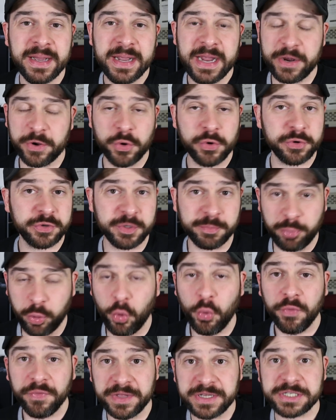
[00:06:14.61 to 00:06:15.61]
in order to
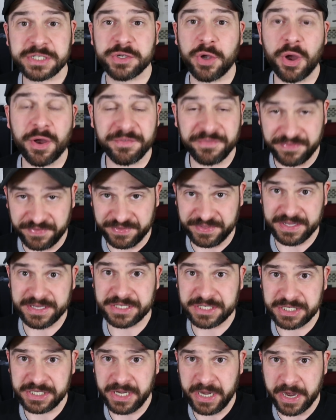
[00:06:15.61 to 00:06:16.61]
pull this off
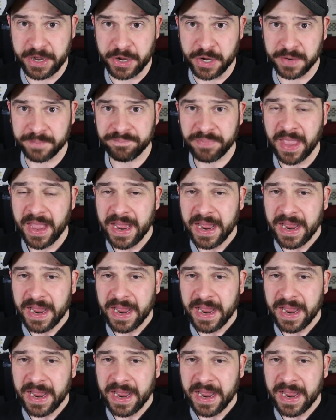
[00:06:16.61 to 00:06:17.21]
this year.